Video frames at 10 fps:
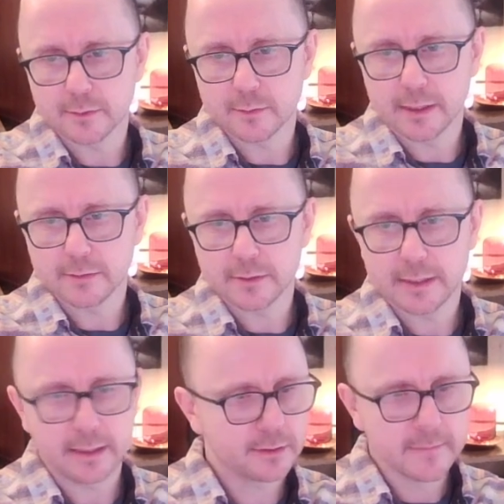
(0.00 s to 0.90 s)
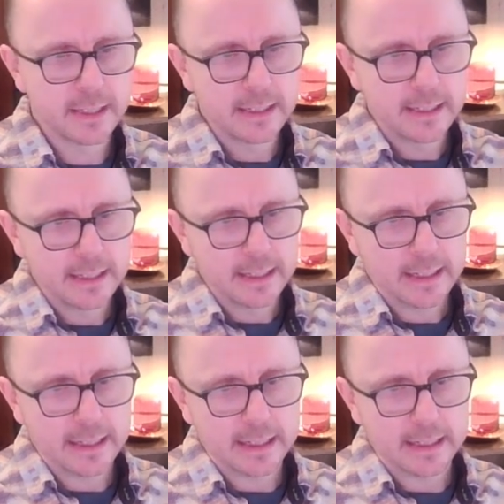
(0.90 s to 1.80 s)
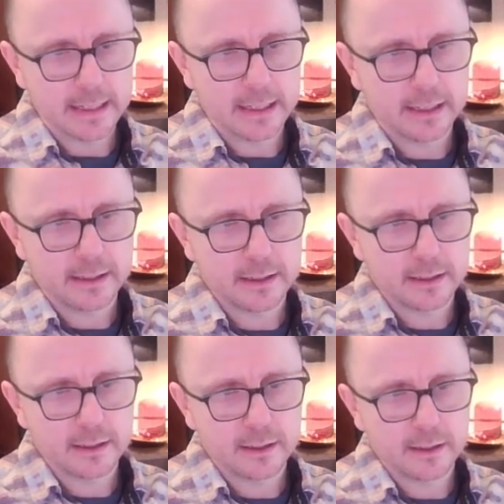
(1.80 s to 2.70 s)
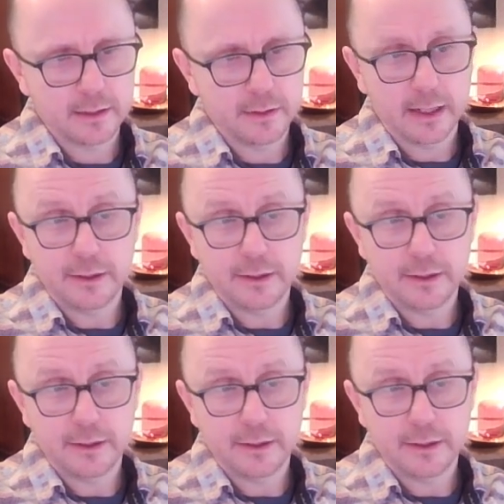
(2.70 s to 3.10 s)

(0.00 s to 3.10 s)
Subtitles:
etc. And